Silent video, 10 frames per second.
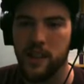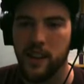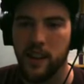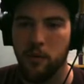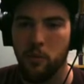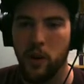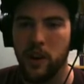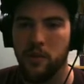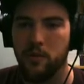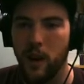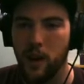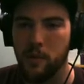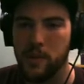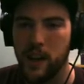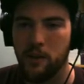like that one in
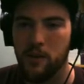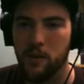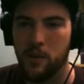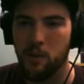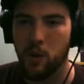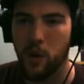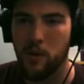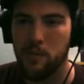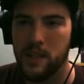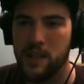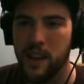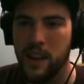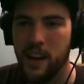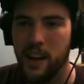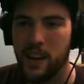Farnham's house with the worms,
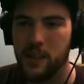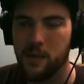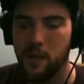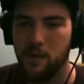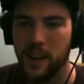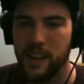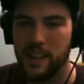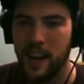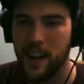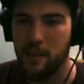is from, like, data